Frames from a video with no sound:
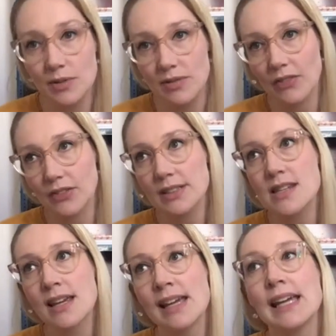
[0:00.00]

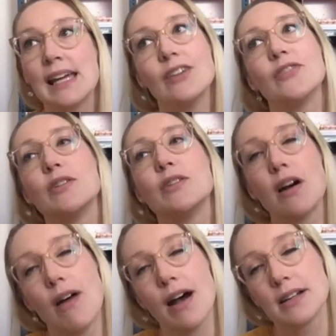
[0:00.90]
reference if you
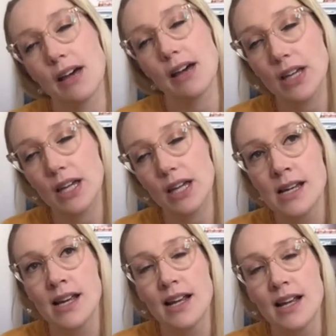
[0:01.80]
know how to navigate it,